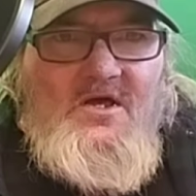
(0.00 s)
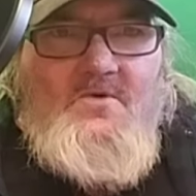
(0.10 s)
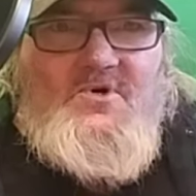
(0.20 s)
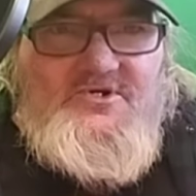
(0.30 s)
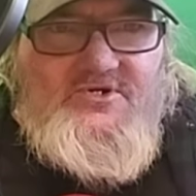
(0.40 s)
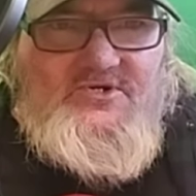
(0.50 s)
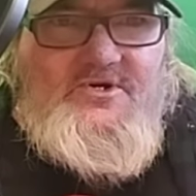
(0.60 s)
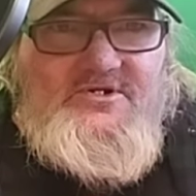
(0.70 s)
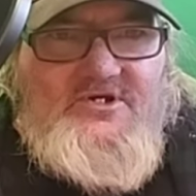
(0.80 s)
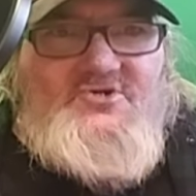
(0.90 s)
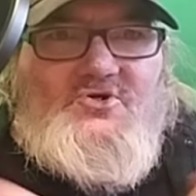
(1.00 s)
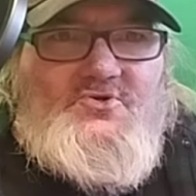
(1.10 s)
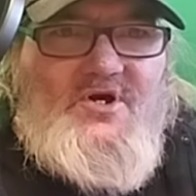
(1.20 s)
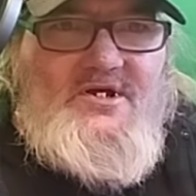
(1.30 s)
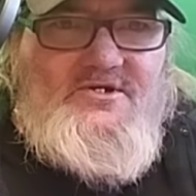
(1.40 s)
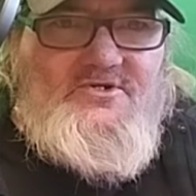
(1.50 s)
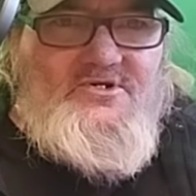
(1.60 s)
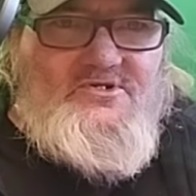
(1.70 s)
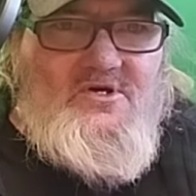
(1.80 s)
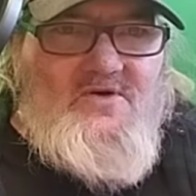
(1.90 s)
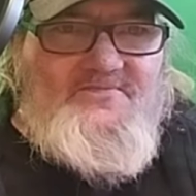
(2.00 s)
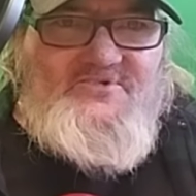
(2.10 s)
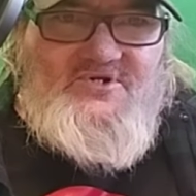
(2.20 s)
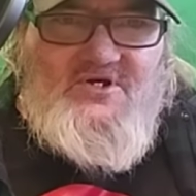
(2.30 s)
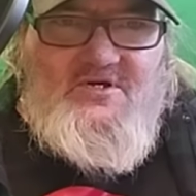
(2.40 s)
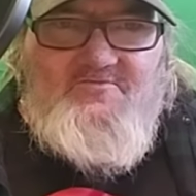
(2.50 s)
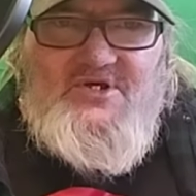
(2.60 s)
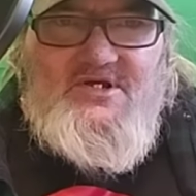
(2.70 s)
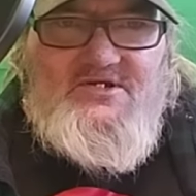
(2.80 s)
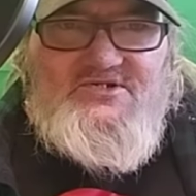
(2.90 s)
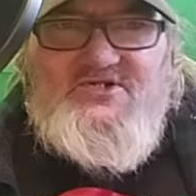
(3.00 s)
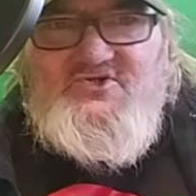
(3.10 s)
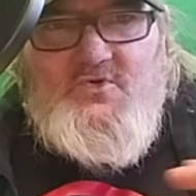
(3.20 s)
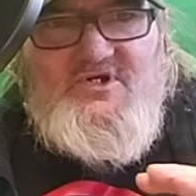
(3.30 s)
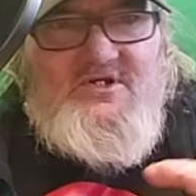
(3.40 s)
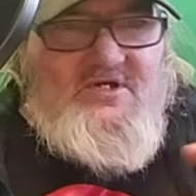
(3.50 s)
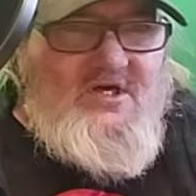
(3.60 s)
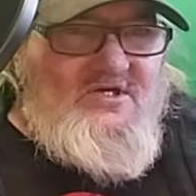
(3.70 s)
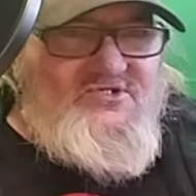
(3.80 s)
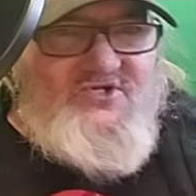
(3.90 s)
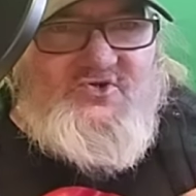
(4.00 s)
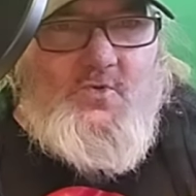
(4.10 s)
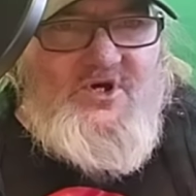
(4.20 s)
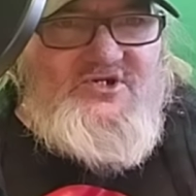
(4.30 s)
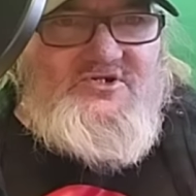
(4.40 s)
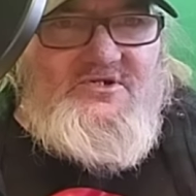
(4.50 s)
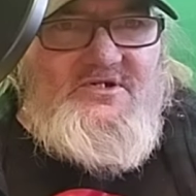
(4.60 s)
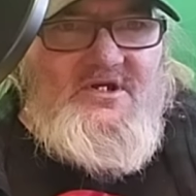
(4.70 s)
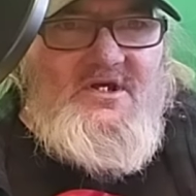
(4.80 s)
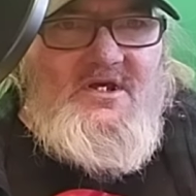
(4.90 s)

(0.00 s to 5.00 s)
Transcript: what you're doing is you're training yourself to be situ, uh, situation